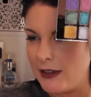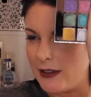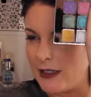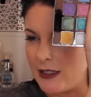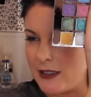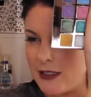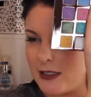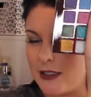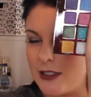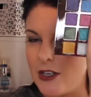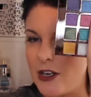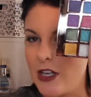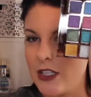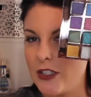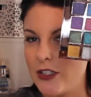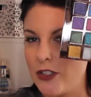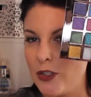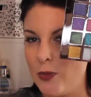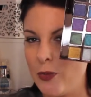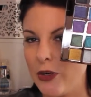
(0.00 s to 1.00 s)
This is
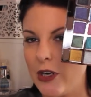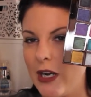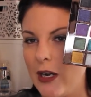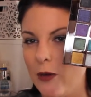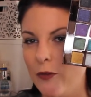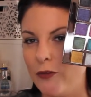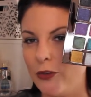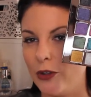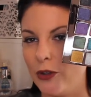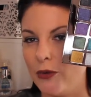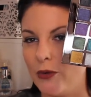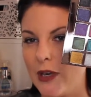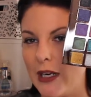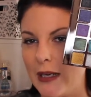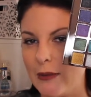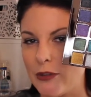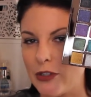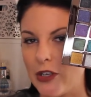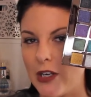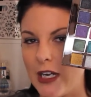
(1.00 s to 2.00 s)
not super helpful when
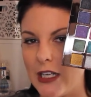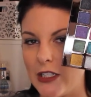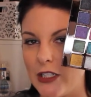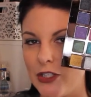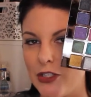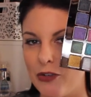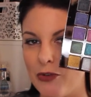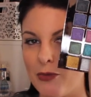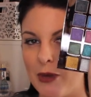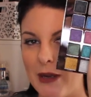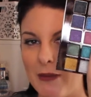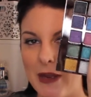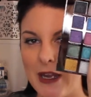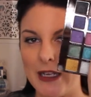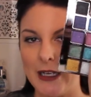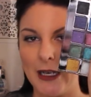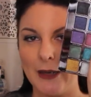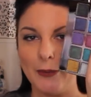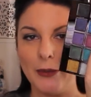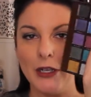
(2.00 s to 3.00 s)
I'm trying to do my
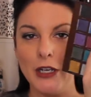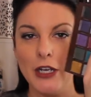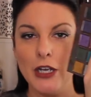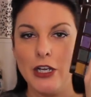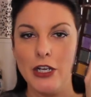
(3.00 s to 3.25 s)
makeup.